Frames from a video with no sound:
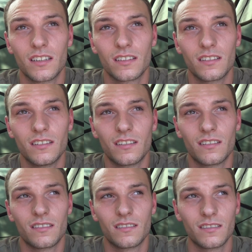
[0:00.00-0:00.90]

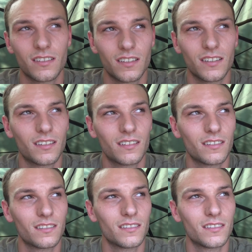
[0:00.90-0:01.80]
because
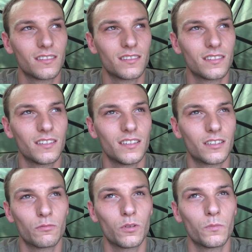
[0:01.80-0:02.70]
it's
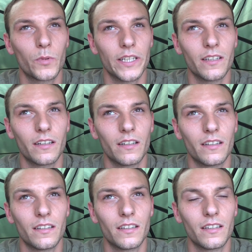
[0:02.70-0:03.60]
a warm wind
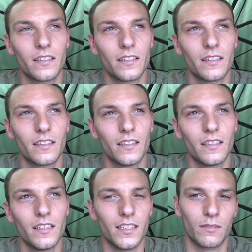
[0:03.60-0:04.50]

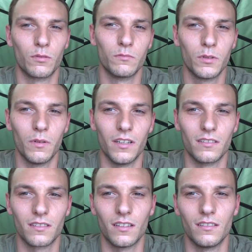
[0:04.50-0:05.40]
and it's warm water,
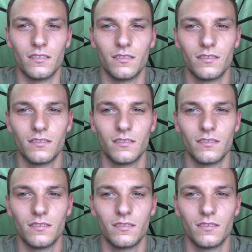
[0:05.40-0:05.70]
so